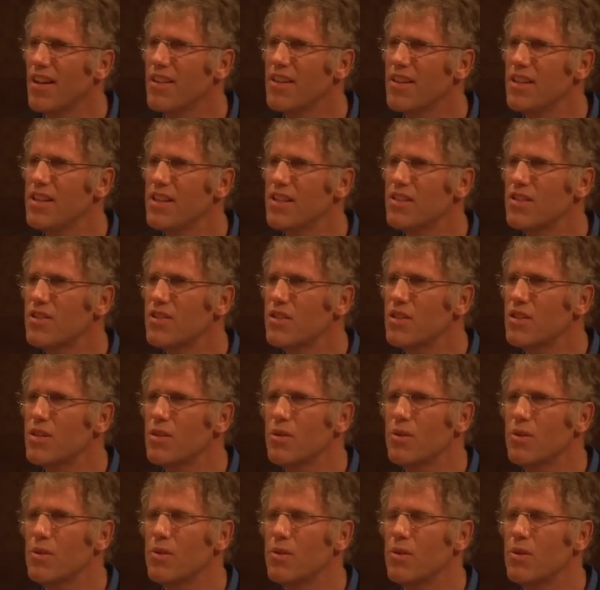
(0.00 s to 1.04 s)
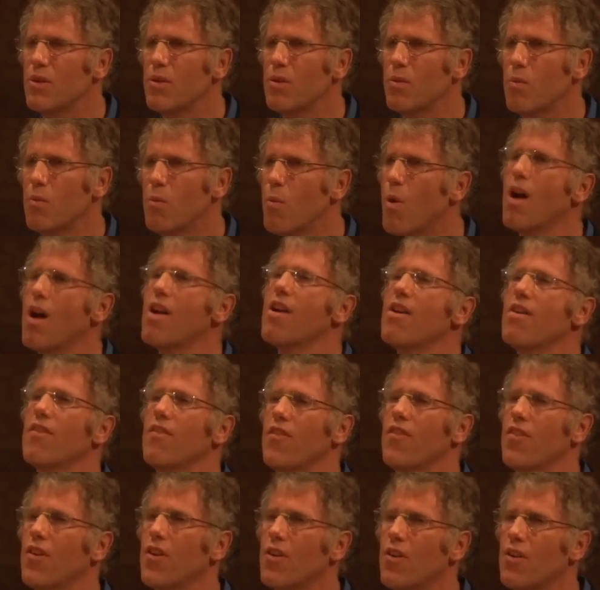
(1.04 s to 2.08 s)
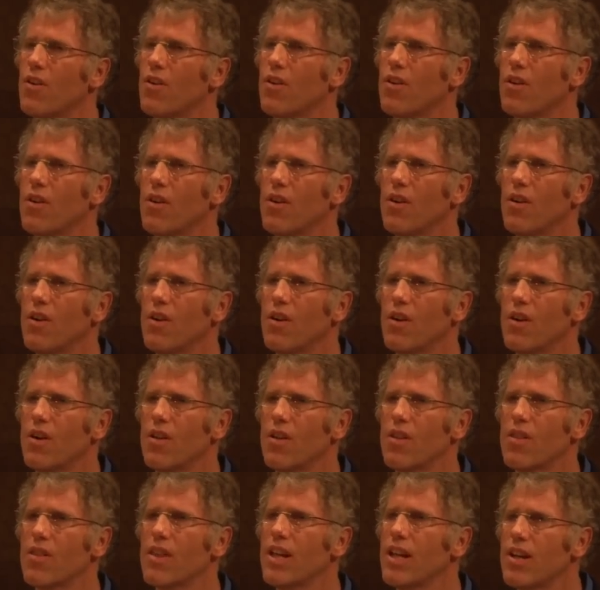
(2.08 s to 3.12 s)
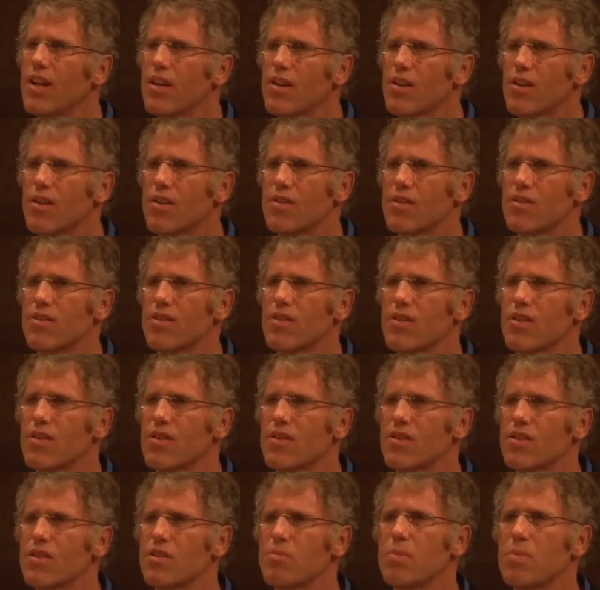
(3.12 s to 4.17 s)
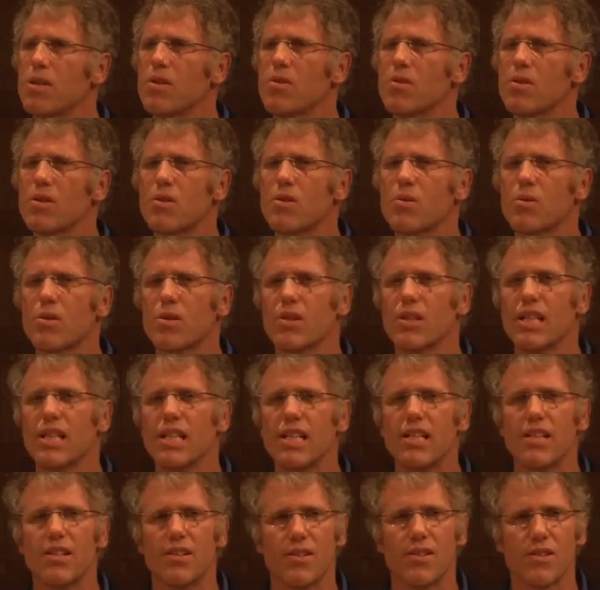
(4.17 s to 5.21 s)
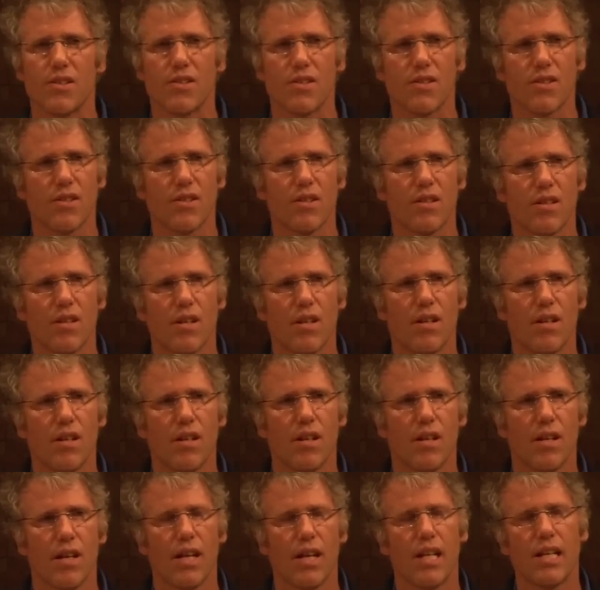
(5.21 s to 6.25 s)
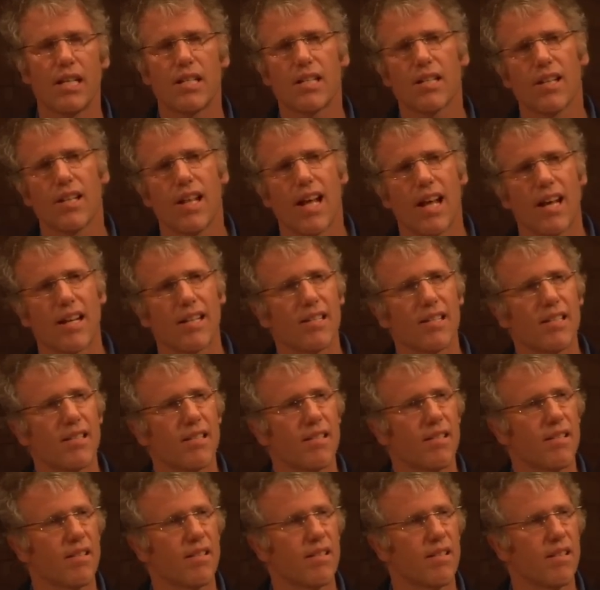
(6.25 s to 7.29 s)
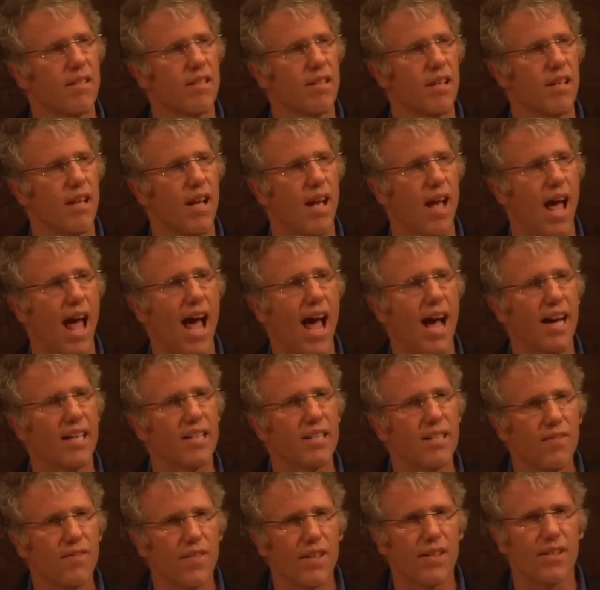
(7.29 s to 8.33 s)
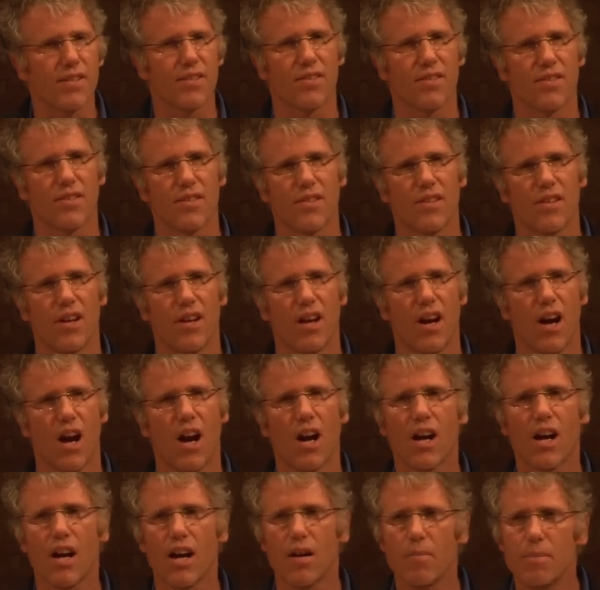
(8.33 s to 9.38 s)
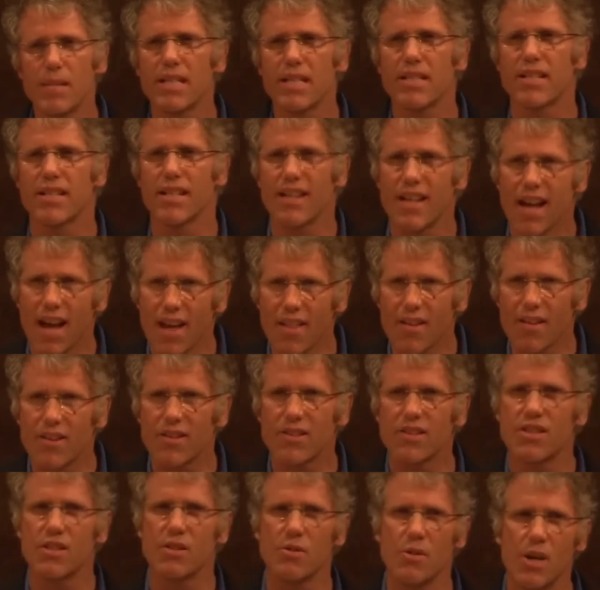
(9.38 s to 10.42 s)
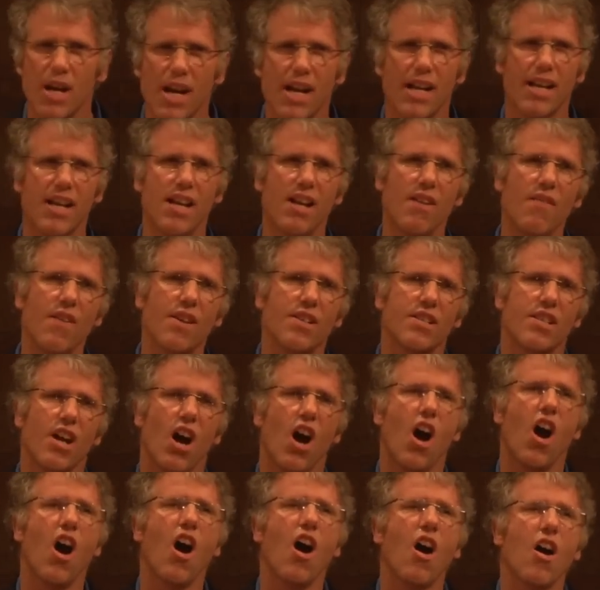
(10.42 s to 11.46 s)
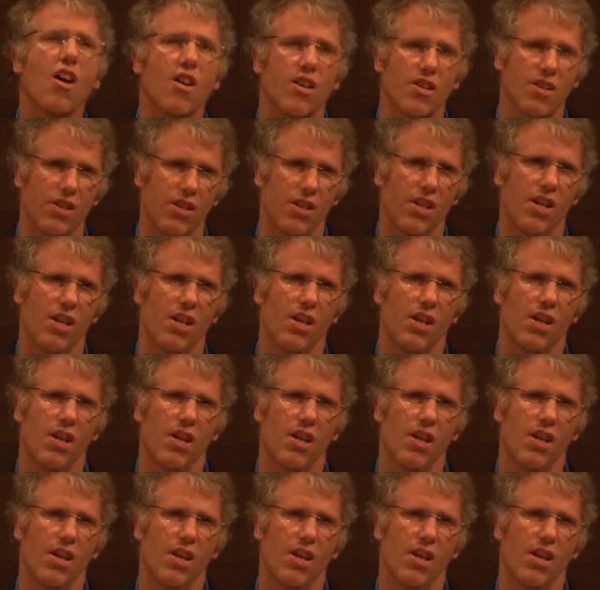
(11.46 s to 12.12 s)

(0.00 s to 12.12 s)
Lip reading: These two wonderful thinkers, spiritual leaders, intellects, activists are coming together to give us a heart